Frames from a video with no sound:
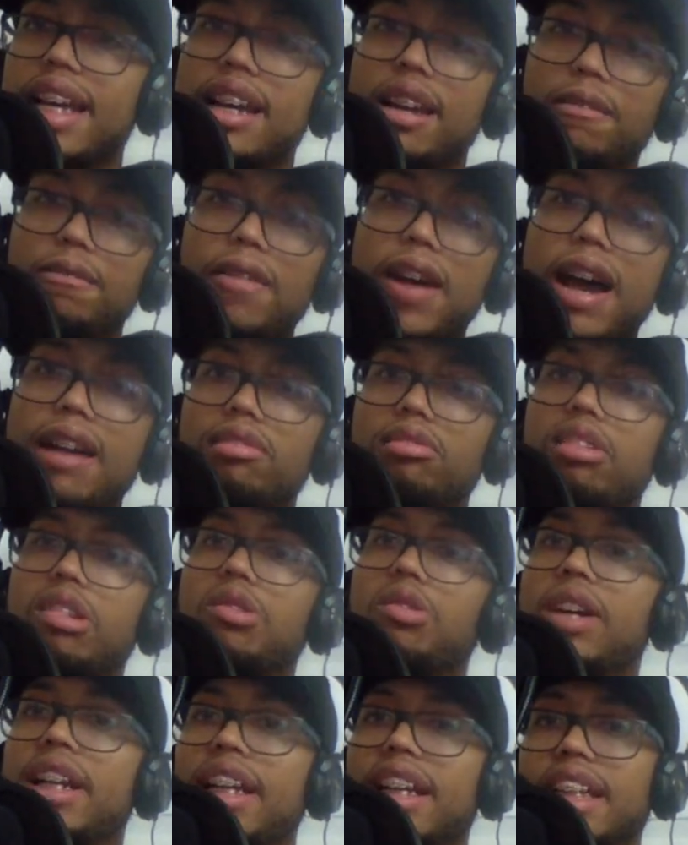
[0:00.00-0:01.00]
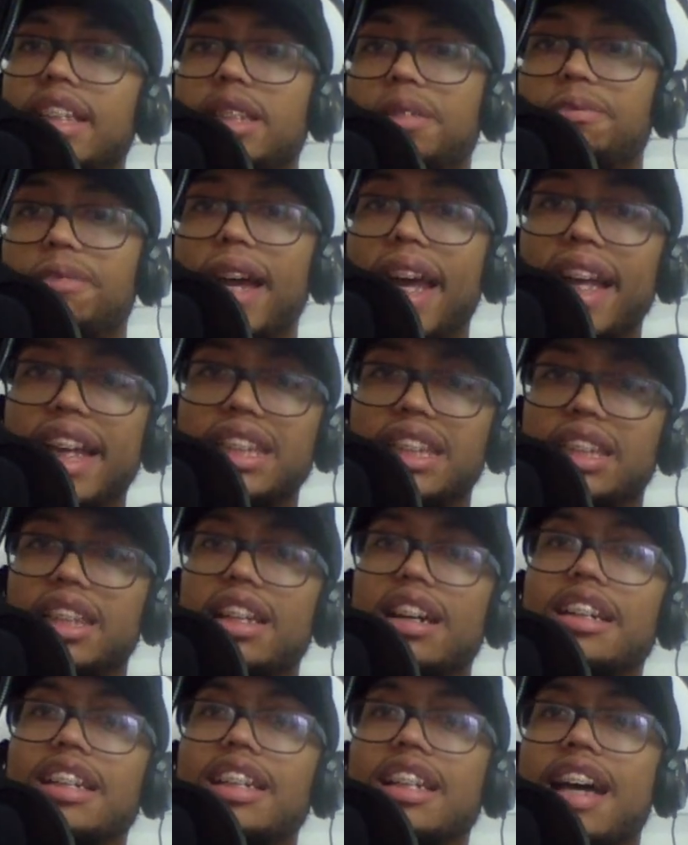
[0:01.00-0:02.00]
They had a 5-3 win against Vegas
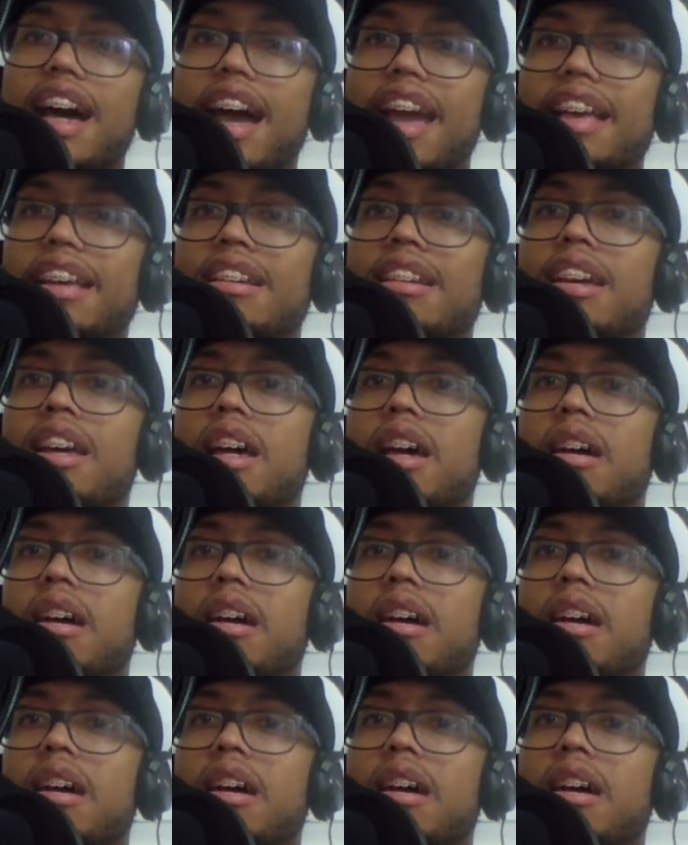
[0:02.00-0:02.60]
the other night,